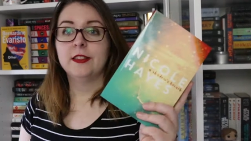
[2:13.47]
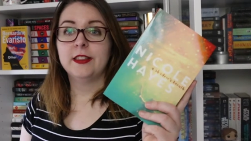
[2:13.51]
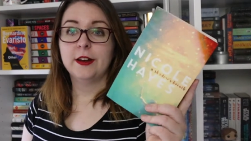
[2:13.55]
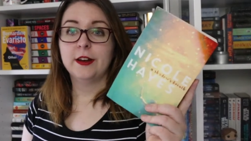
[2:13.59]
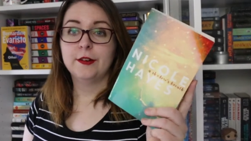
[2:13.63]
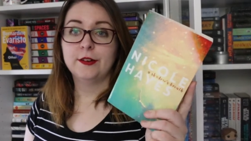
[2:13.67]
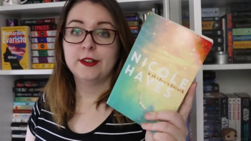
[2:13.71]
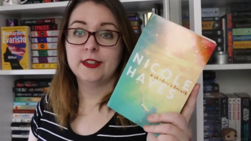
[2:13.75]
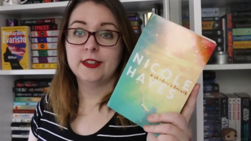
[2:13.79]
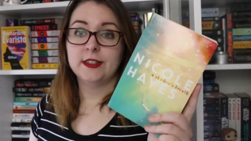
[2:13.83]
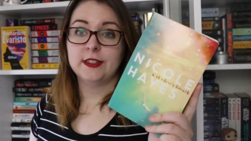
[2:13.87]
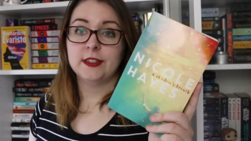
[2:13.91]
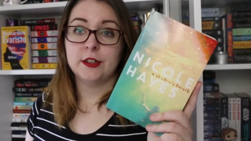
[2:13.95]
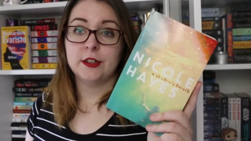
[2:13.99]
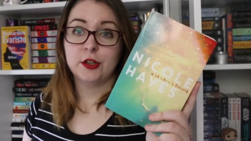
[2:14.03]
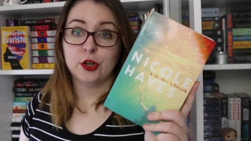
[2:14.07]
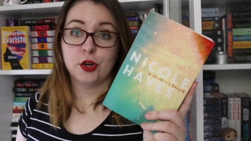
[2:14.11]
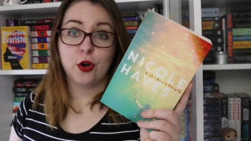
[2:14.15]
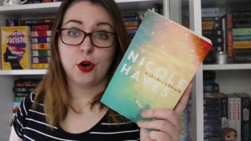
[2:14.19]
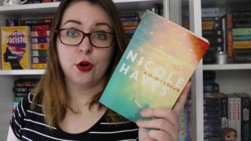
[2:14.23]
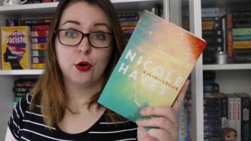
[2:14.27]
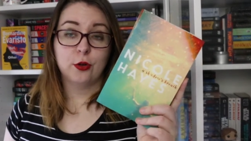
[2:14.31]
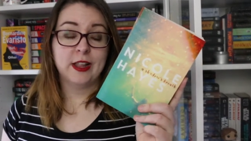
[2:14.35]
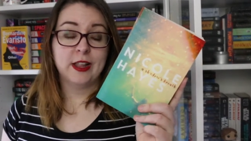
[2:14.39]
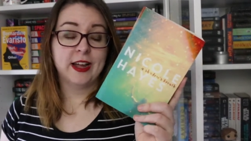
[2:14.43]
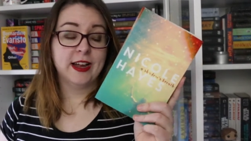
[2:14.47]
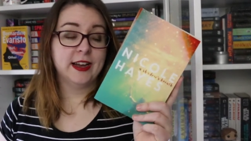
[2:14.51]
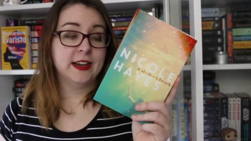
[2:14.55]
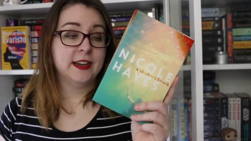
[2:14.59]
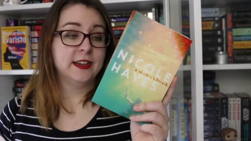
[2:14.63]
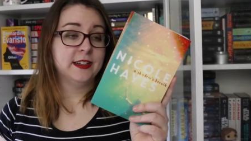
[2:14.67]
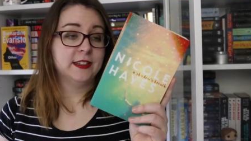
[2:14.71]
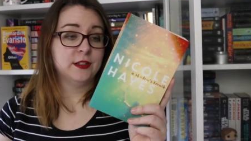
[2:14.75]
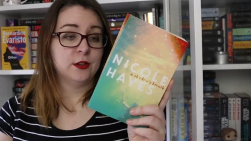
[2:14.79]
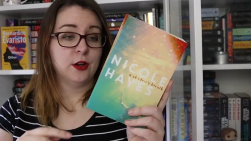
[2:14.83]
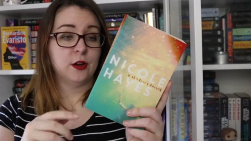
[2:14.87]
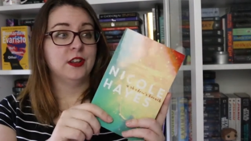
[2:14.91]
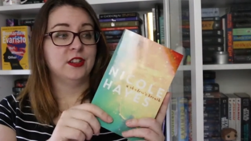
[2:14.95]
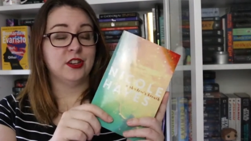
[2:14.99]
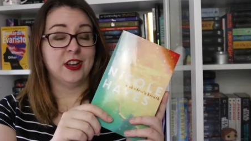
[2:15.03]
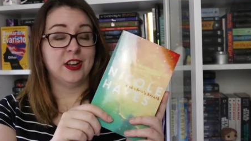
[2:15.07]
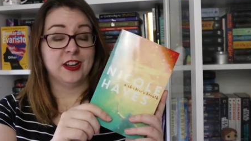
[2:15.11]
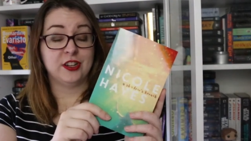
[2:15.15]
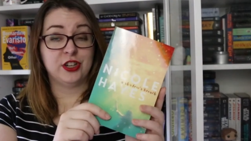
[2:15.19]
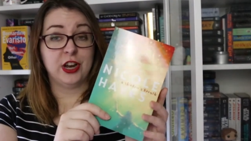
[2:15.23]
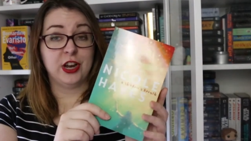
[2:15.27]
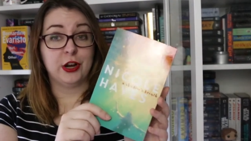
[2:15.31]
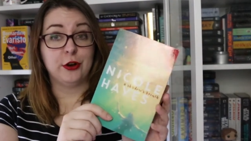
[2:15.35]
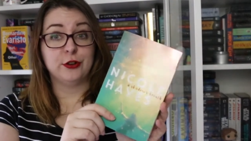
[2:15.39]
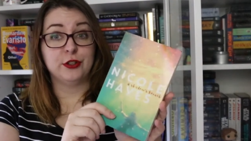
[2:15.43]
There is Nicole Hayes' A
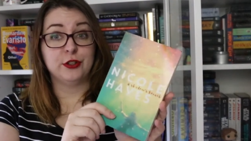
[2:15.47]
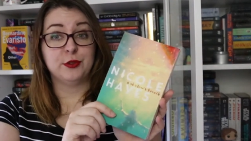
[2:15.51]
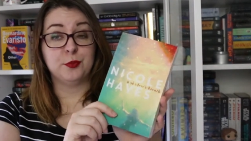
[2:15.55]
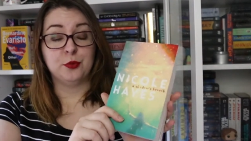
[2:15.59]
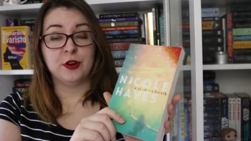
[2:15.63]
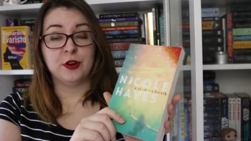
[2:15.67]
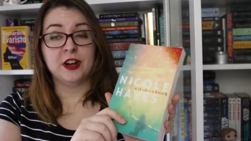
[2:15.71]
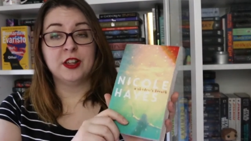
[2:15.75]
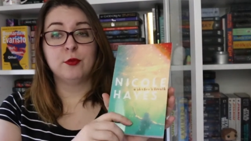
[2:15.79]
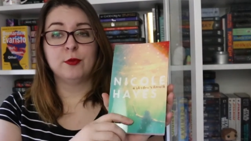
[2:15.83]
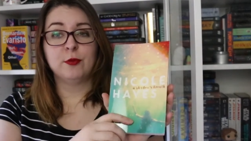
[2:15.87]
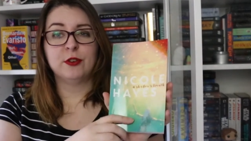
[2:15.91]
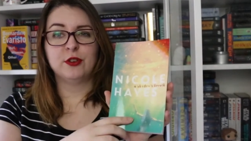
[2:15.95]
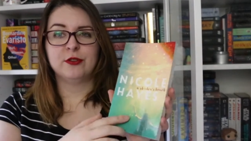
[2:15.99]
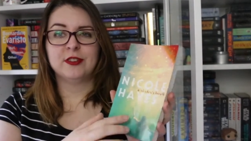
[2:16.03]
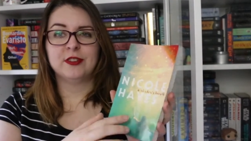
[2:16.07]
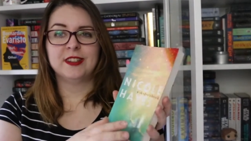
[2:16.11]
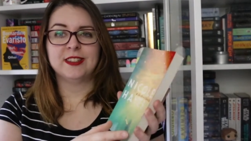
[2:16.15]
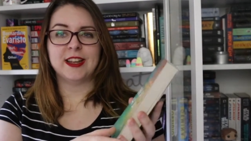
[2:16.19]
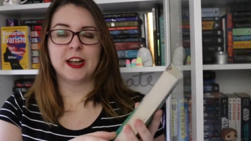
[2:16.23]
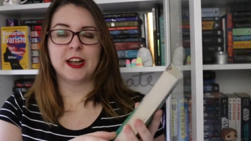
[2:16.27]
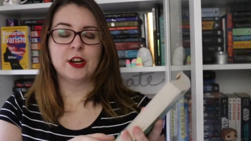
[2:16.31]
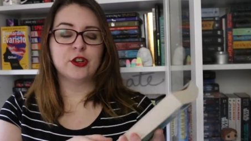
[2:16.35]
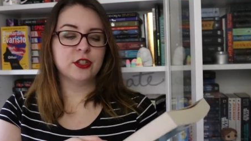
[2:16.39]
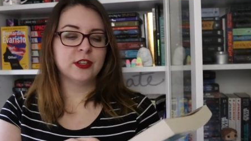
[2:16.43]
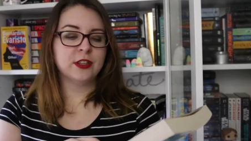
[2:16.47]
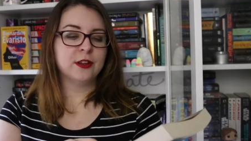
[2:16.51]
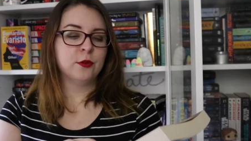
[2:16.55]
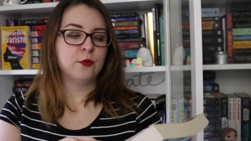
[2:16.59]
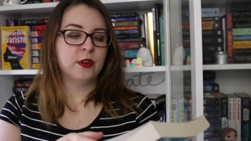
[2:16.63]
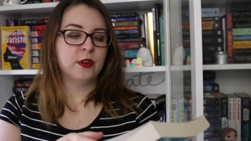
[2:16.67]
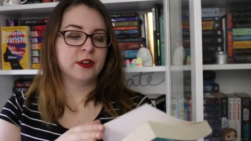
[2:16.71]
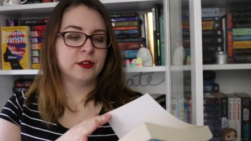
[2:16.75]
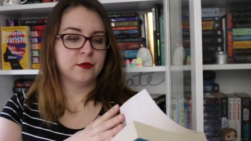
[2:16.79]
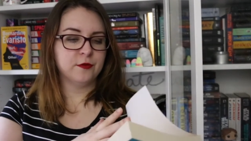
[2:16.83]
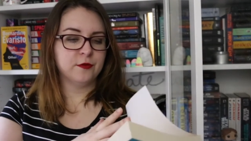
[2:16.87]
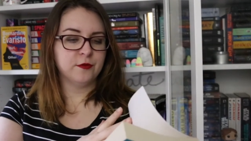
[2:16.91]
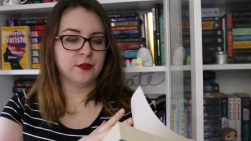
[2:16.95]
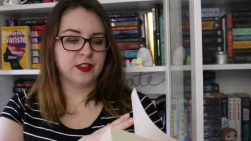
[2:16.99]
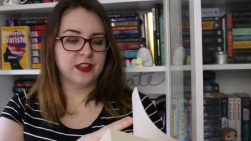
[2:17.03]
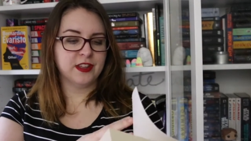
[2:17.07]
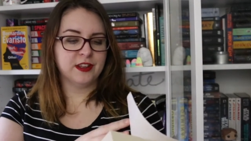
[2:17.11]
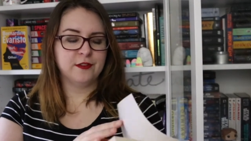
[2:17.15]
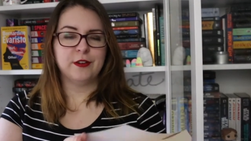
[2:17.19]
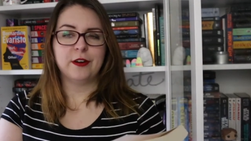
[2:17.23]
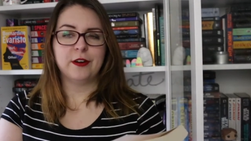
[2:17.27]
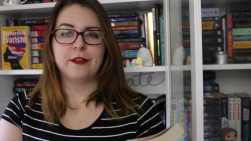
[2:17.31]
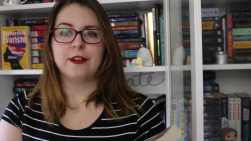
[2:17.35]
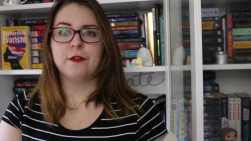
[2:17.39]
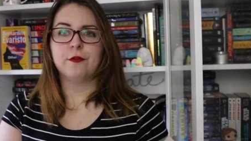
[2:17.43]
Shadow's Breath, which was actually one of the
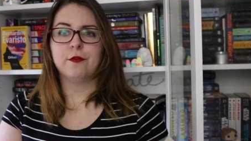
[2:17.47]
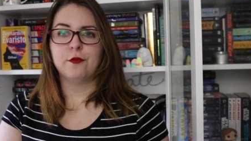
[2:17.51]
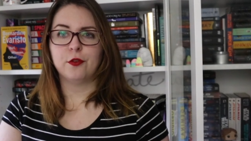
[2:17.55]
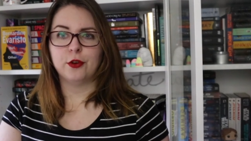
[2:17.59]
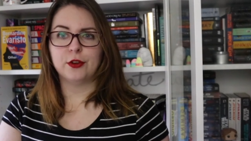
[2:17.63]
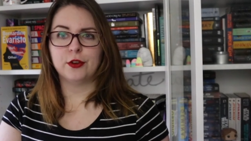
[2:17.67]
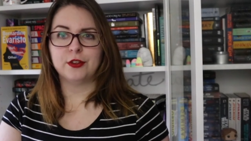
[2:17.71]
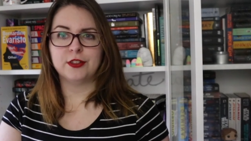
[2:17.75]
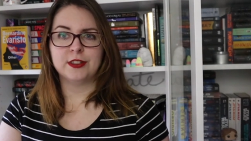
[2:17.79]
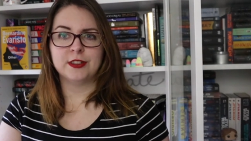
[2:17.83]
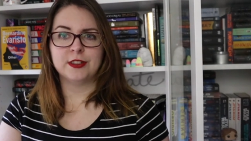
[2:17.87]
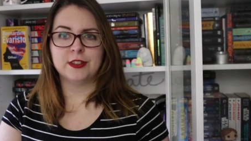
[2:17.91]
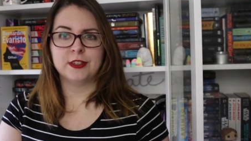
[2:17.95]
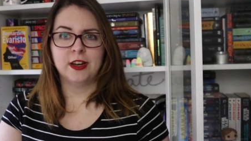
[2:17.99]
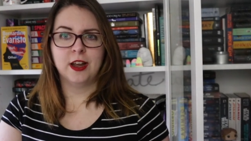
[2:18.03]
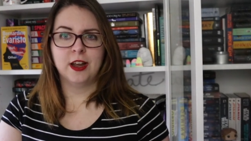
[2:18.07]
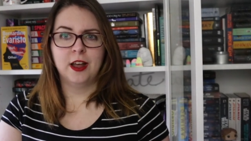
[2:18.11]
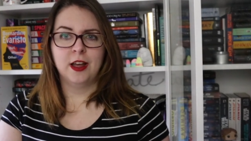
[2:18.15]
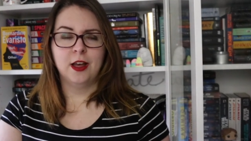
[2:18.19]
very first